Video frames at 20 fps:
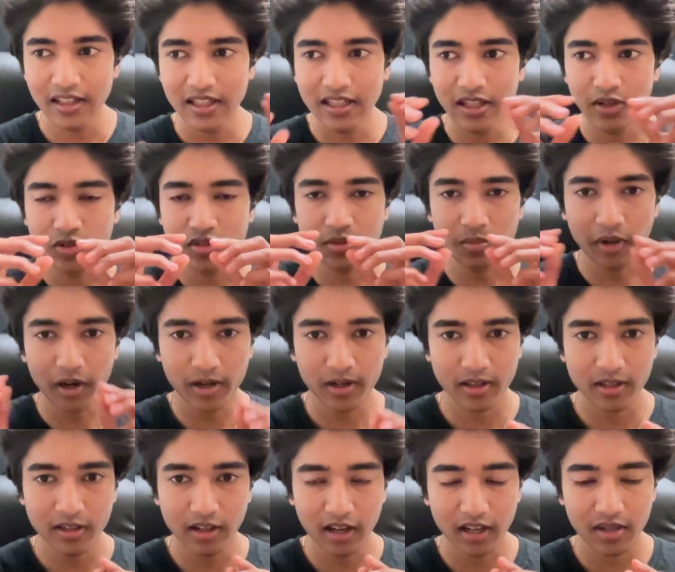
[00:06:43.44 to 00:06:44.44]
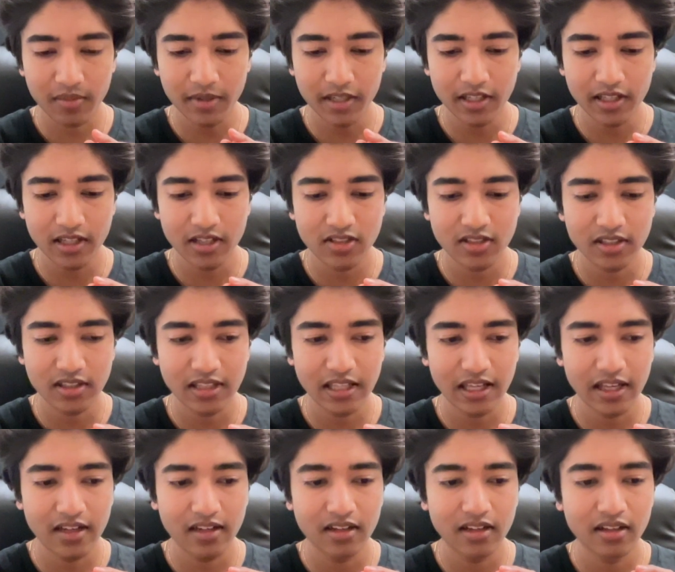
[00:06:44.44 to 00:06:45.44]
there was a part of the documentation
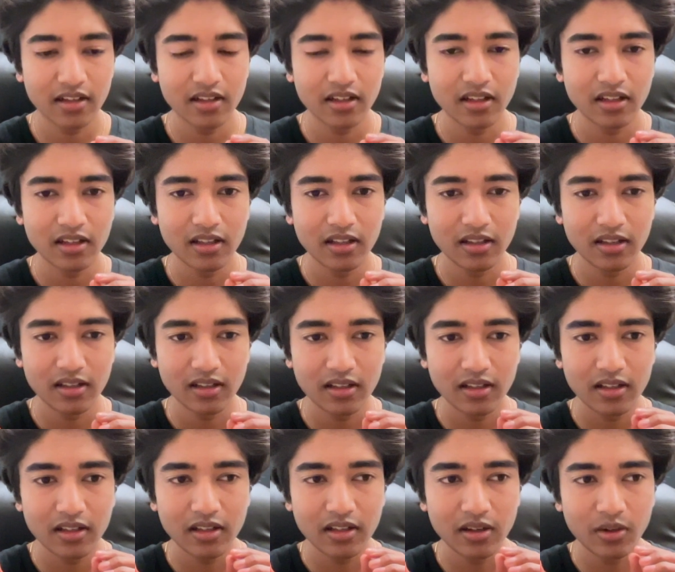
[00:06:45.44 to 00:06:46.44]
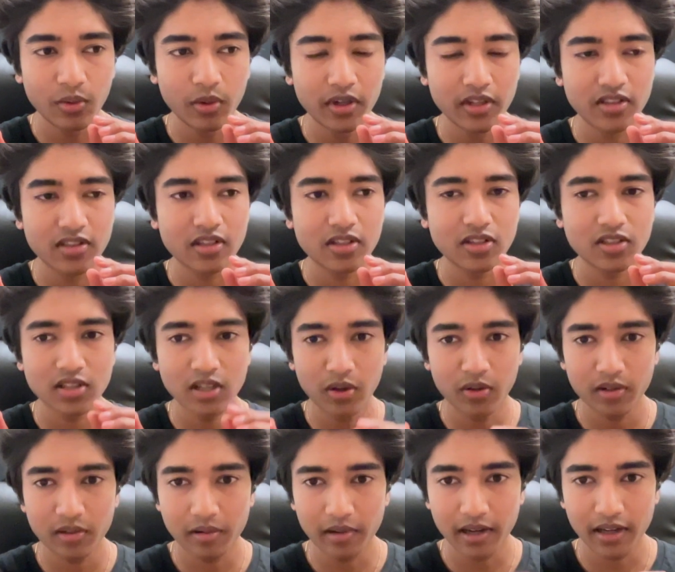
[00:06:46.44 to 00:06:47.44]
that was
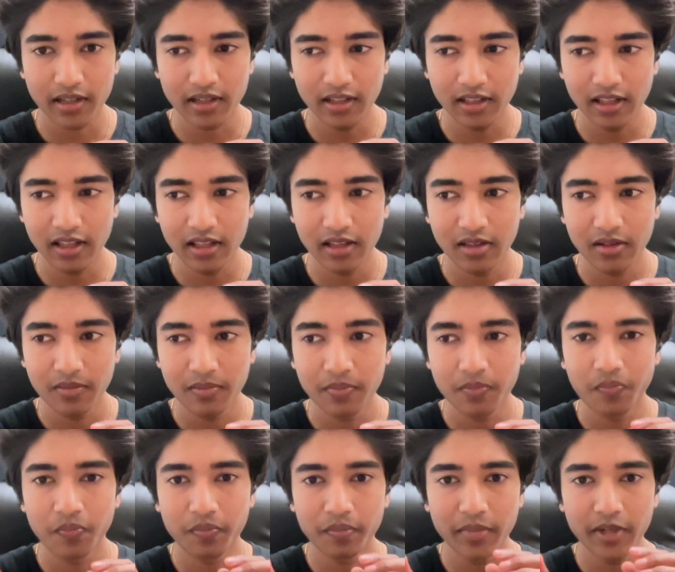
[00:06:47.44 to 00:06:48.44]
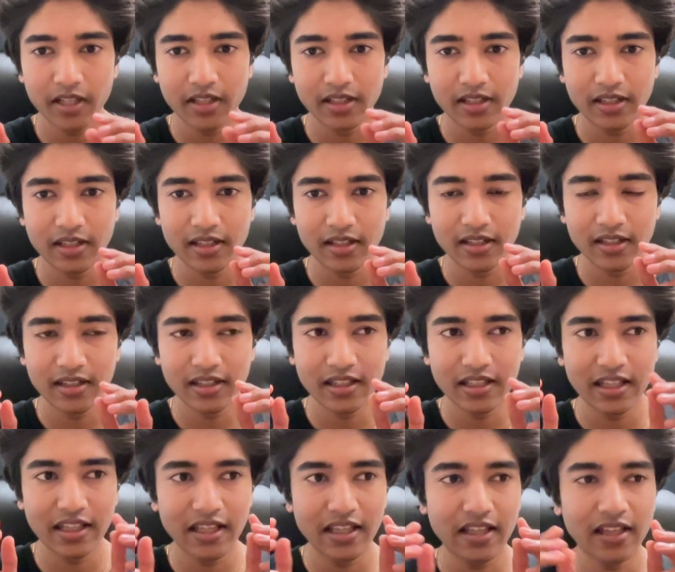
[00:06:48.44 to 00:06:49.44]
shown correctly, but
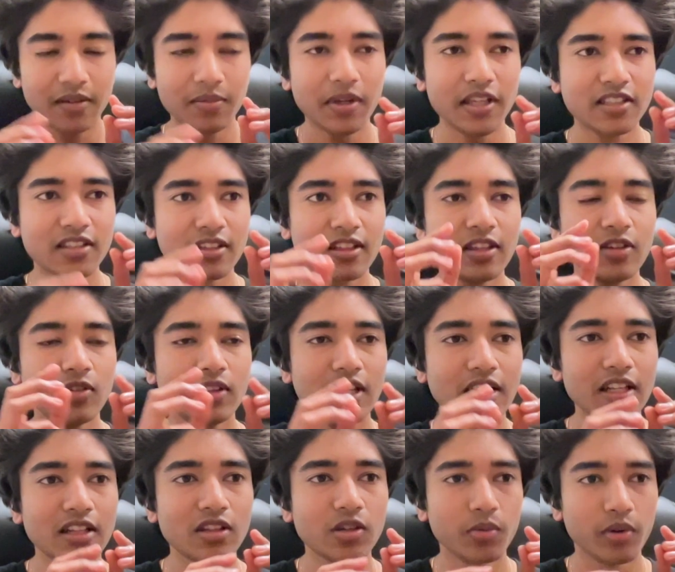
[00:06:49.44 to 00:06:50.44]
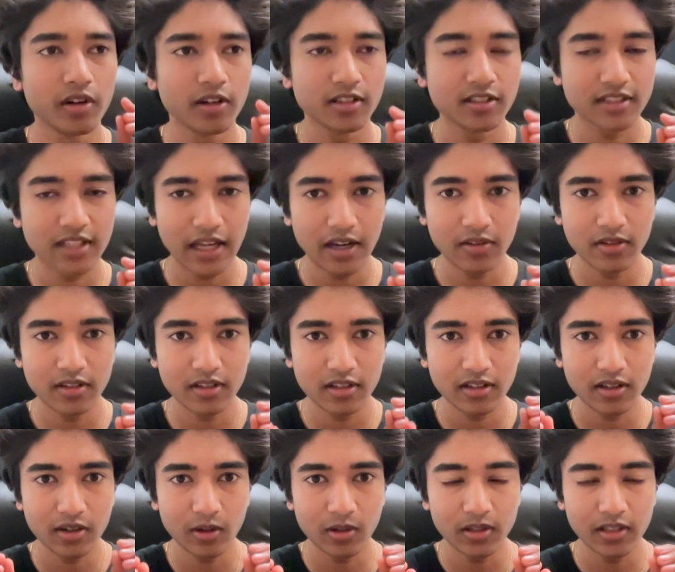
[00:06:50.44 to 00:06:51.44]
basically you needed the word sound,
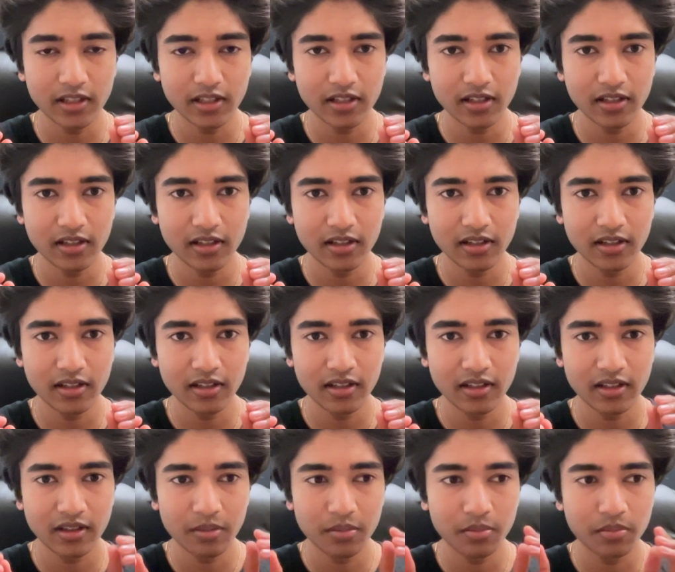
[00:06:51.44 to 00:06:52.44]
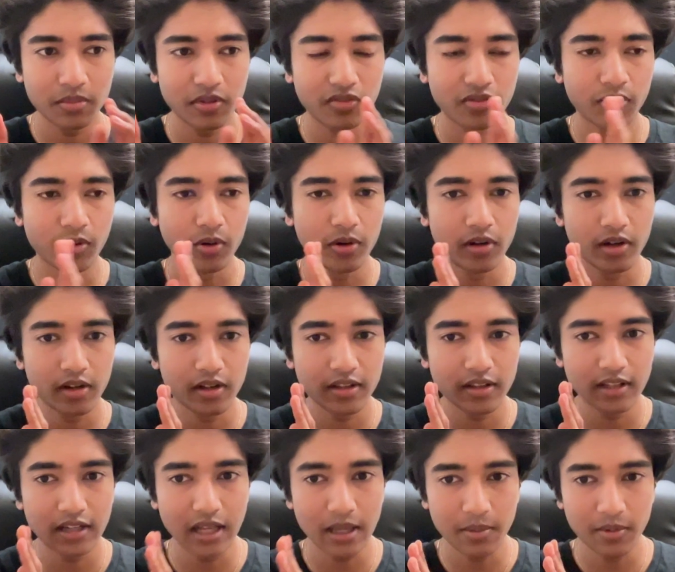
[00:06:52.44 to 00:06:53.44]
before
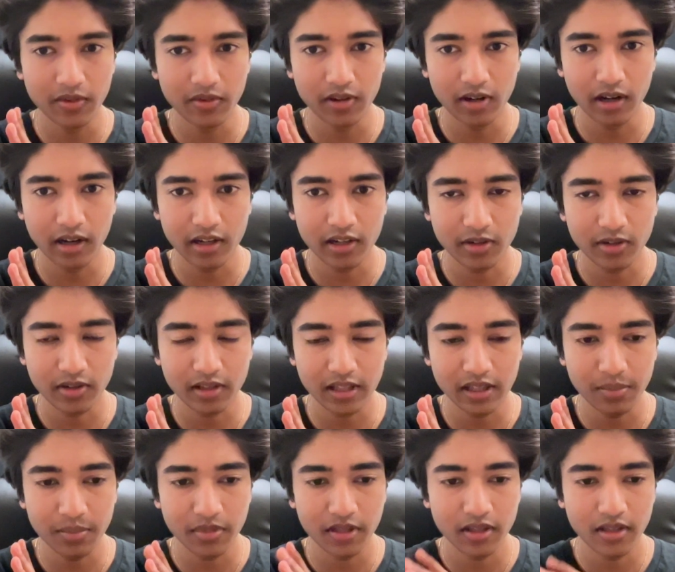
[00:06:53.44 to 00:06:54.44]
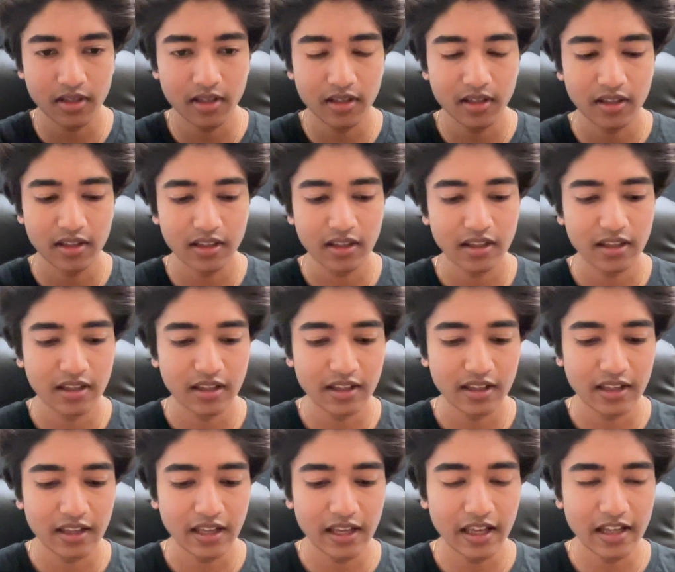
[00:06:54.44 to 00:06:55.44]
the name of your audio clip.
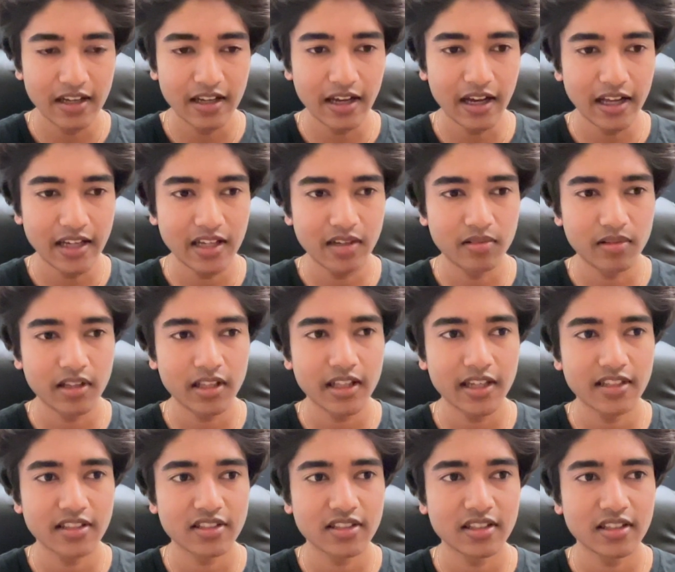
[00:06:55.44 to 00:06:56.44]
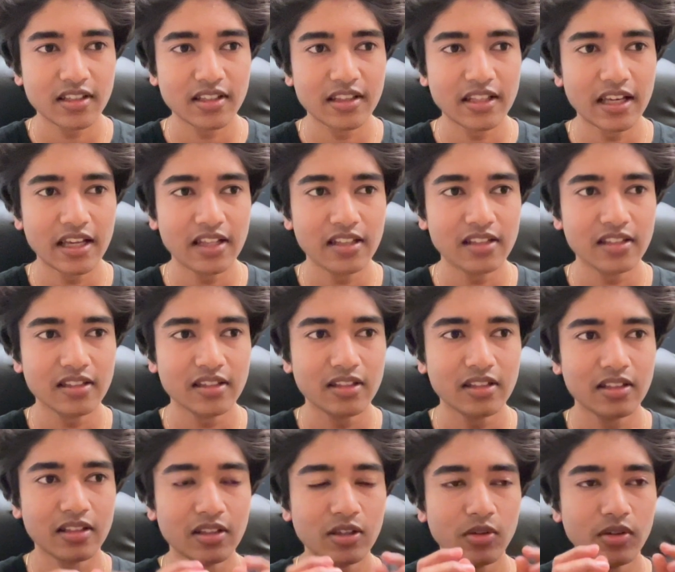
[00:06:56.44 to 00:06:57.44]
And I didn't realize that
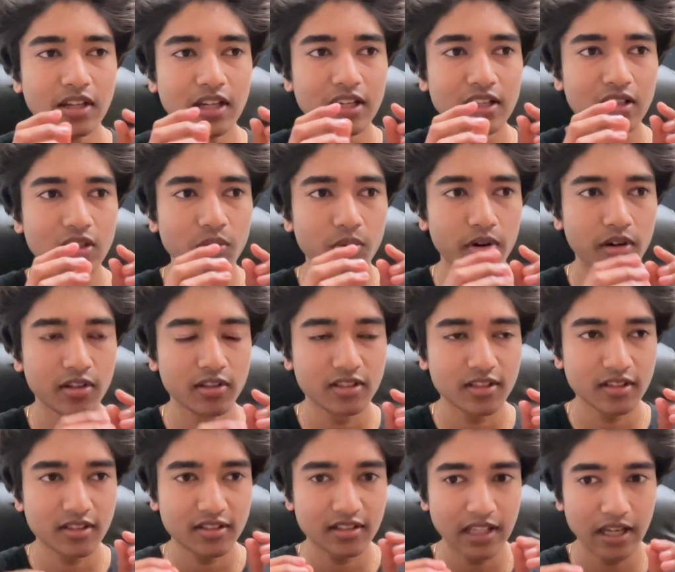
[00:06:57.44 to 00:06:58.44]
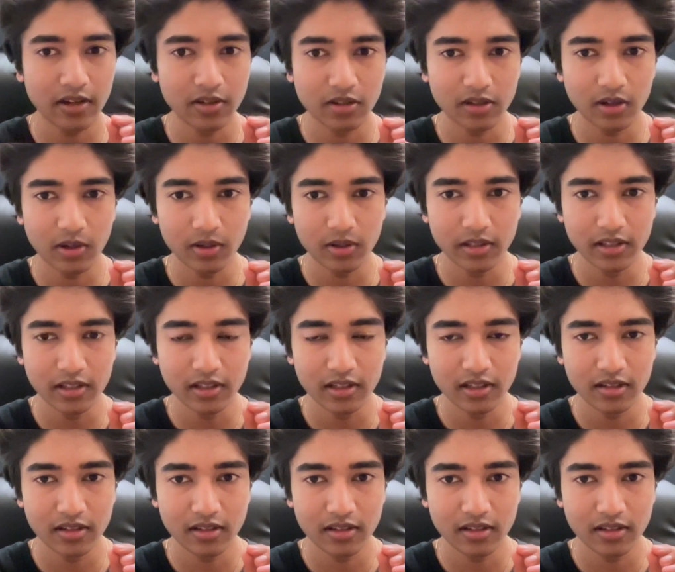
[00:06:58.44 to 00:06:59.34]
you needed the words sound, or